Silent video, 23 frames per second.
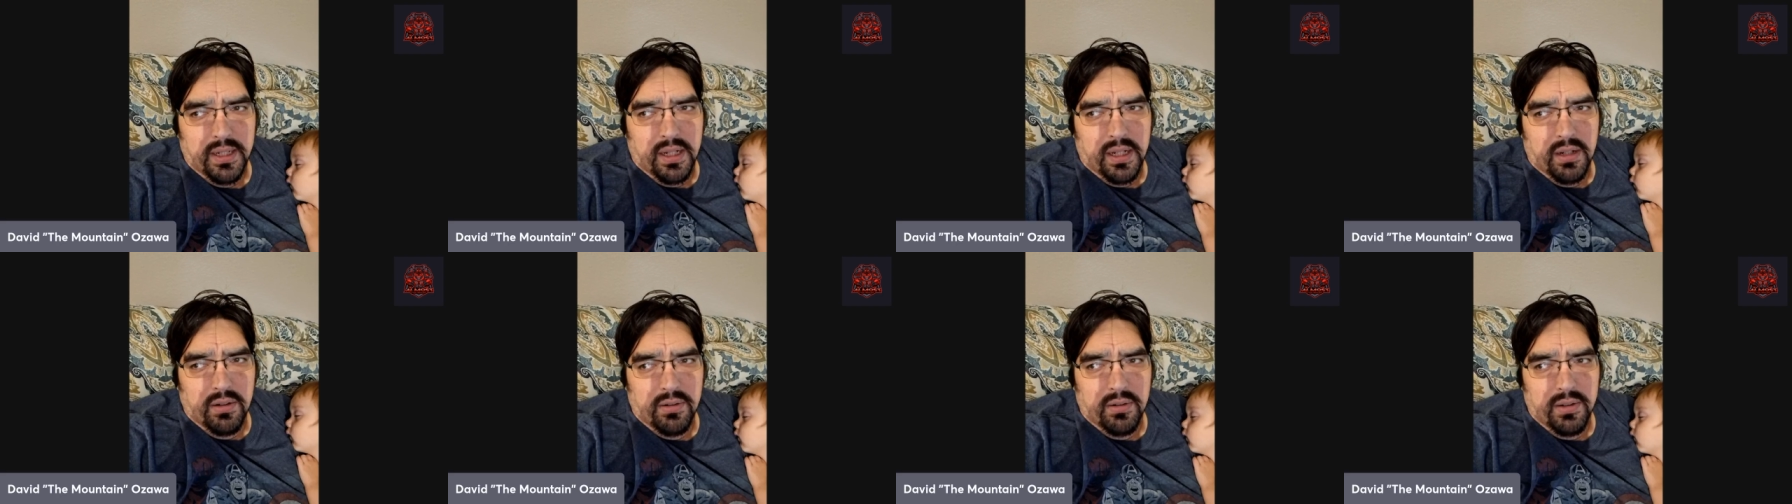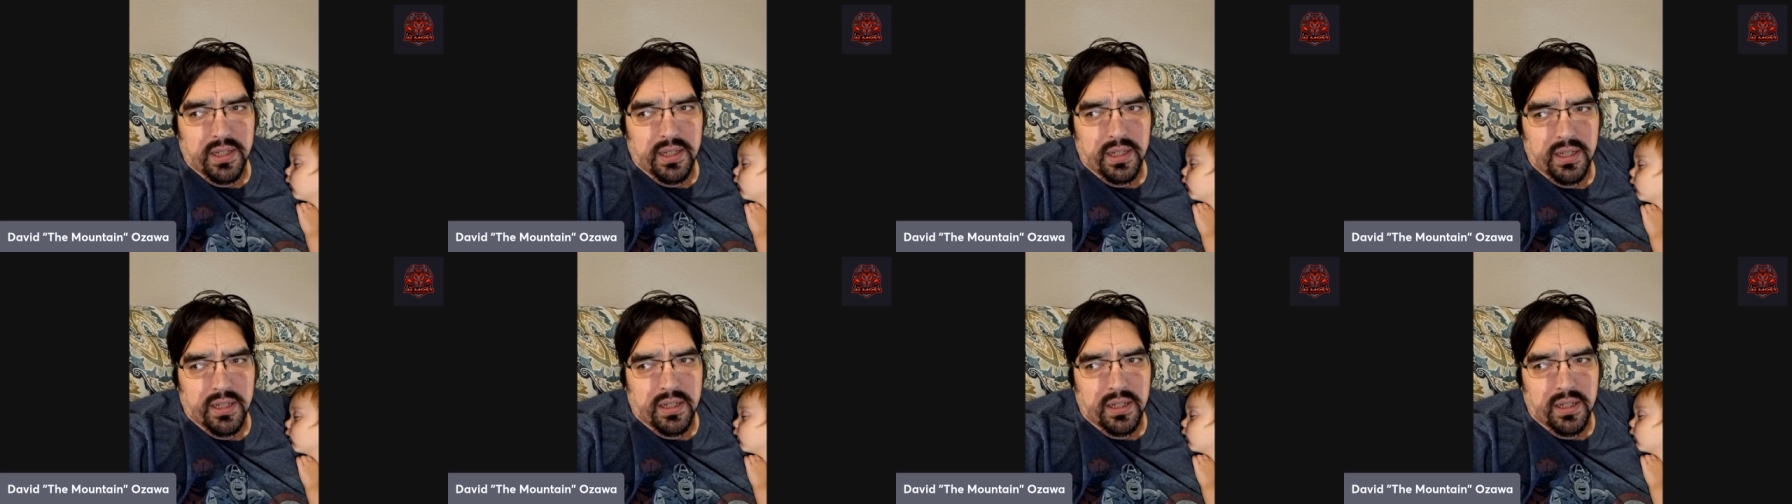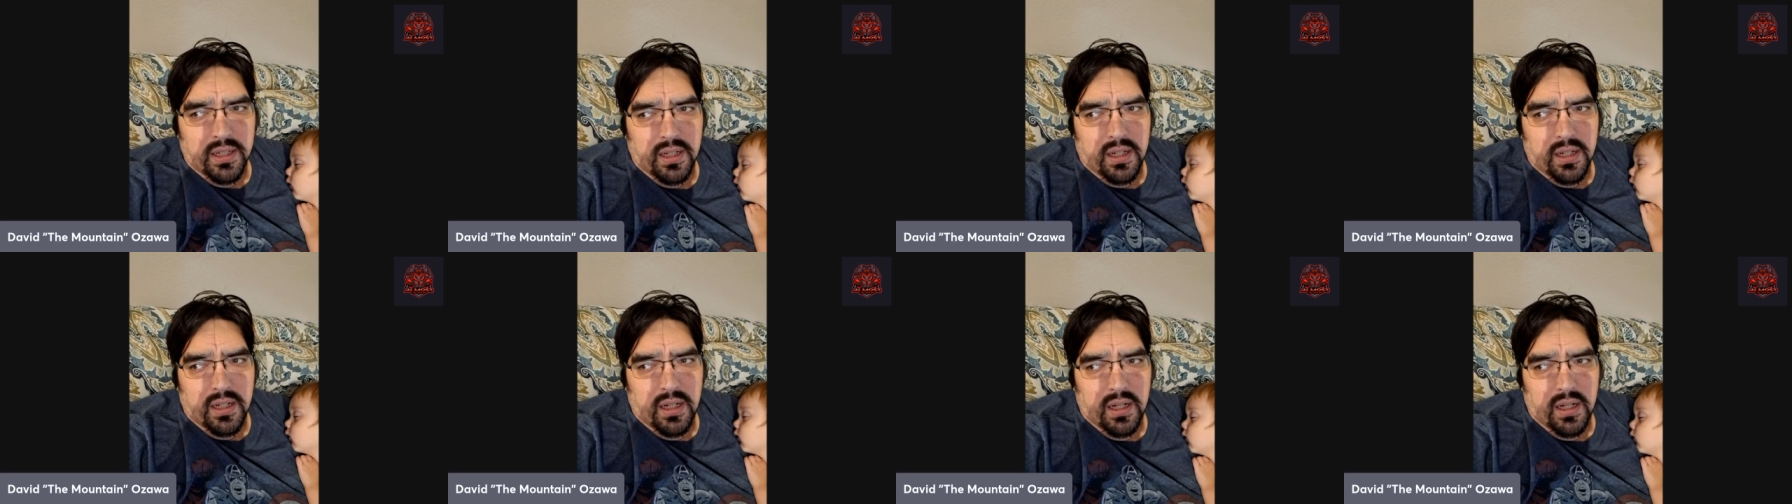going
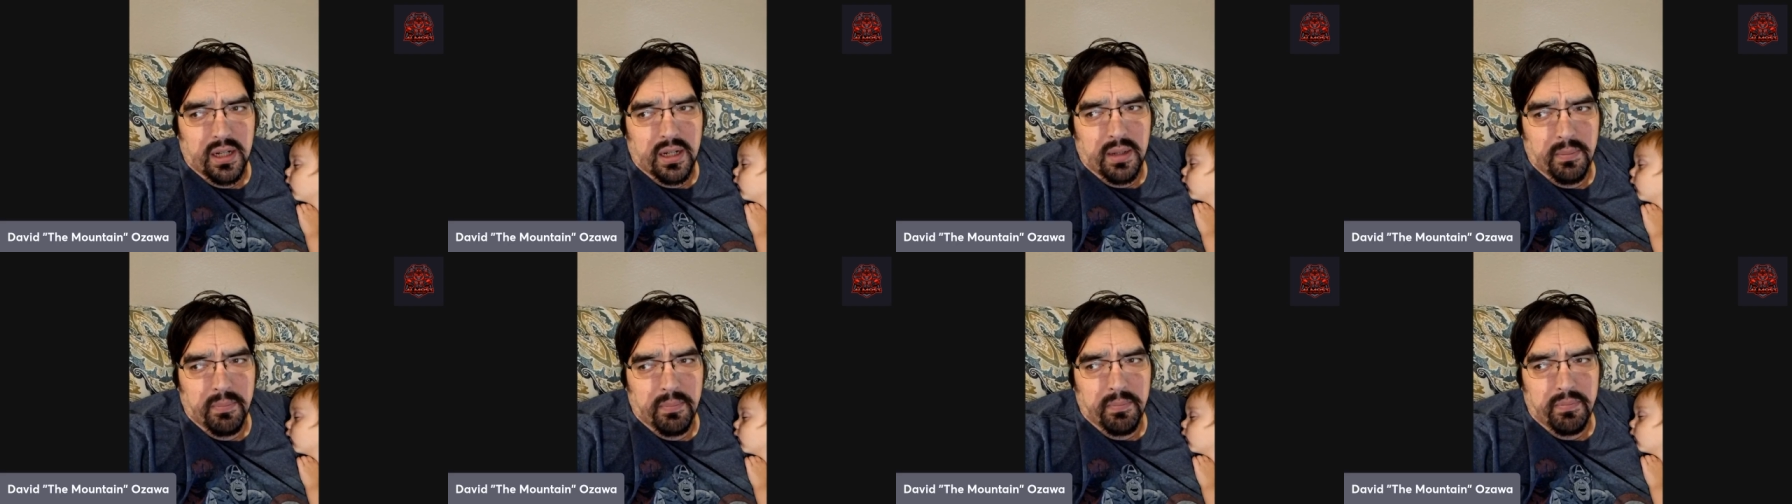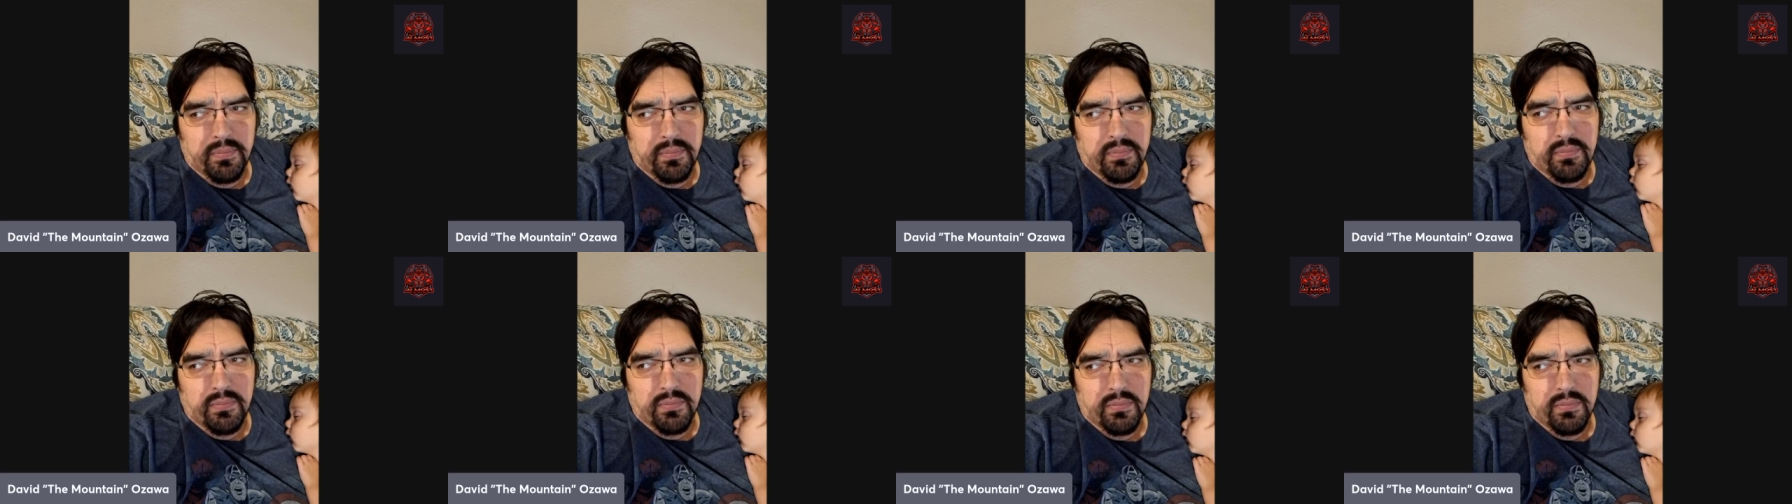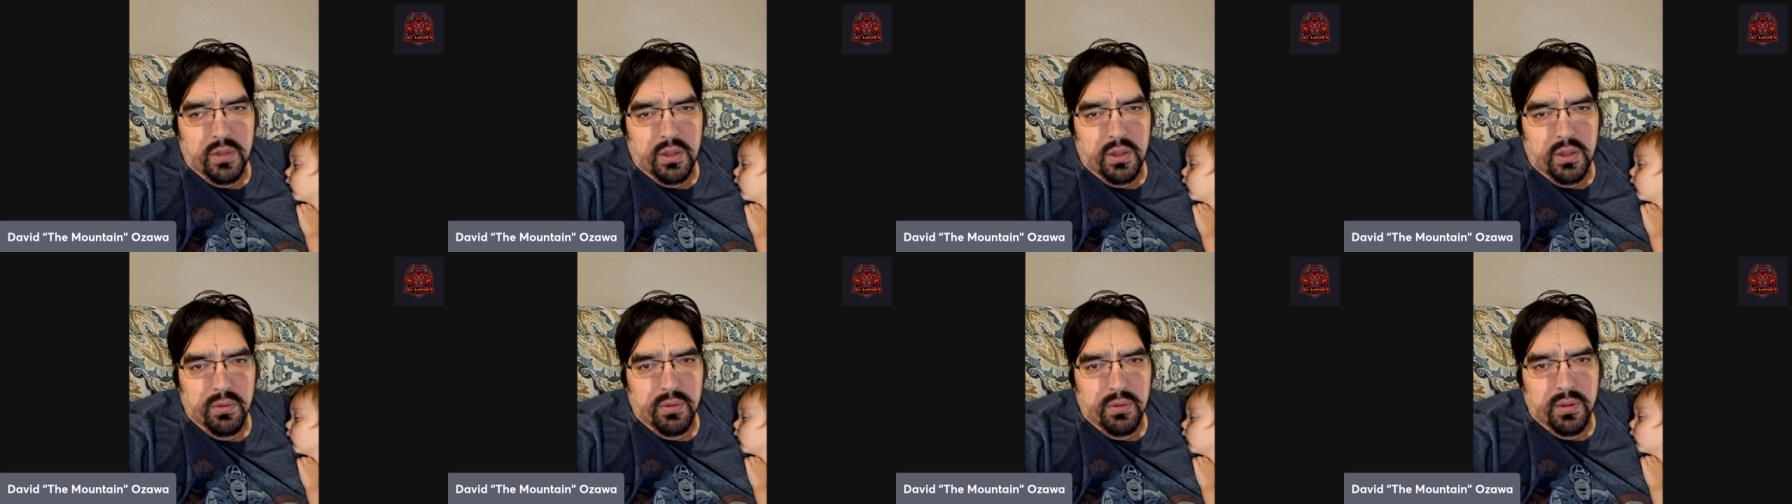
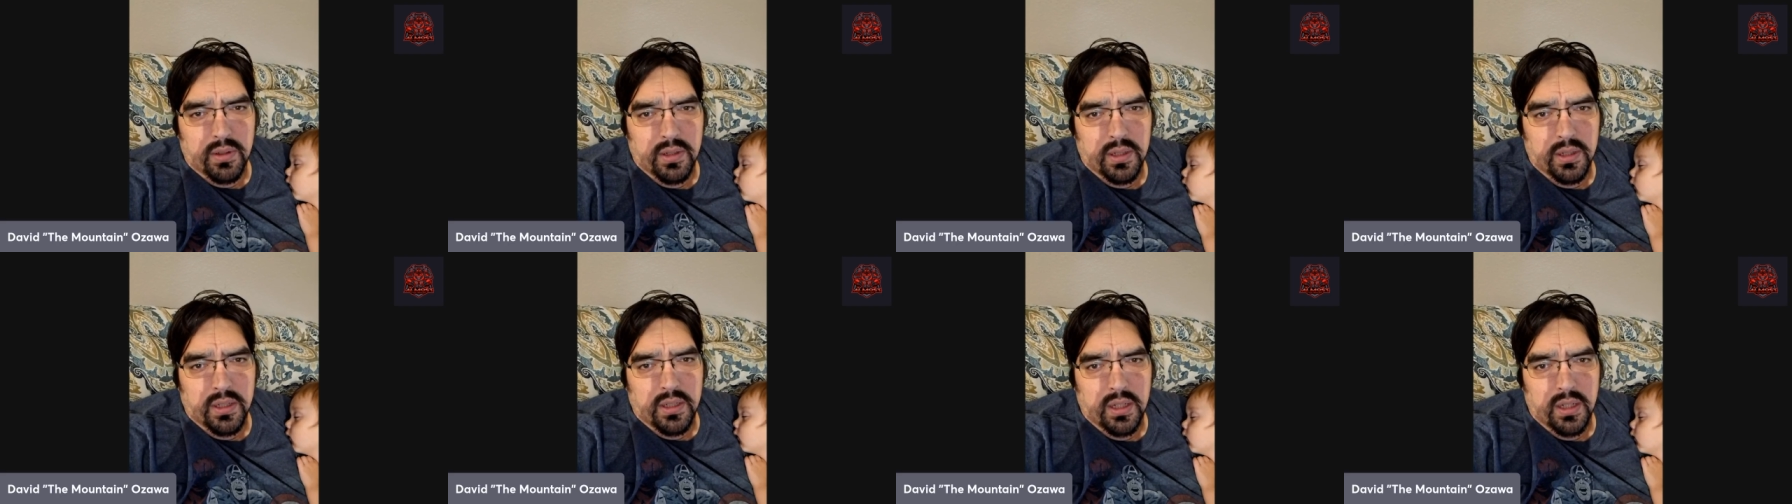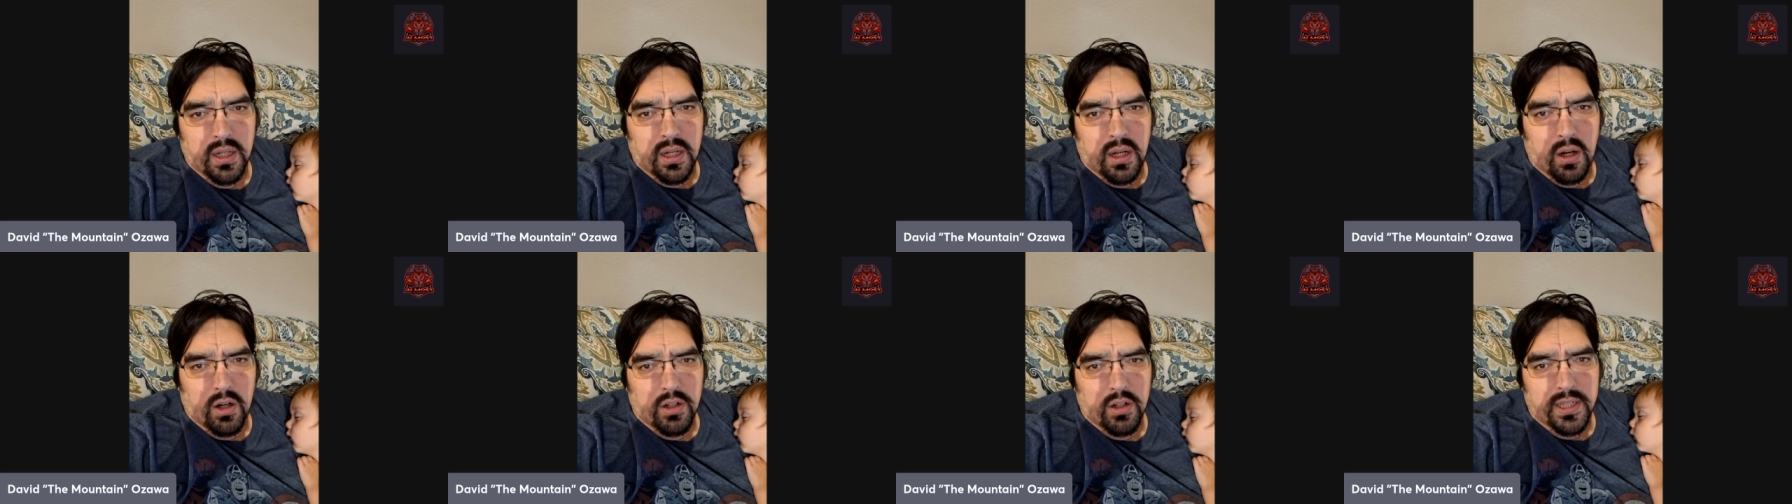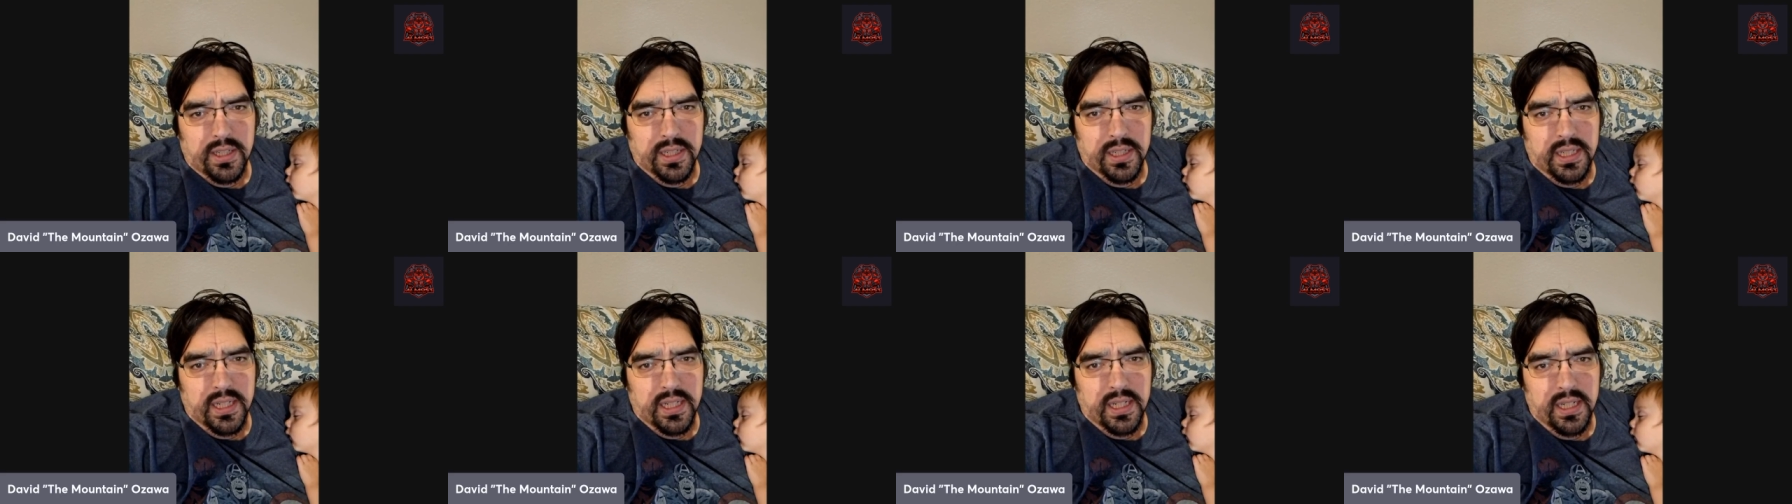to an
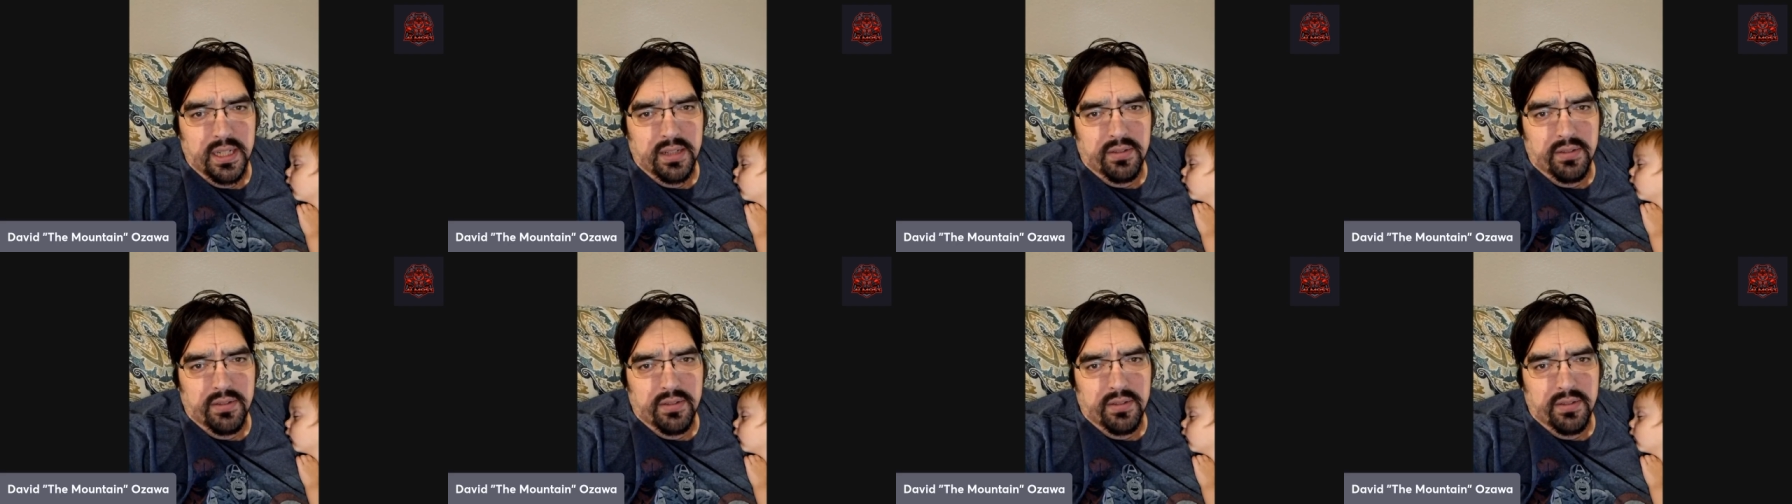RTT,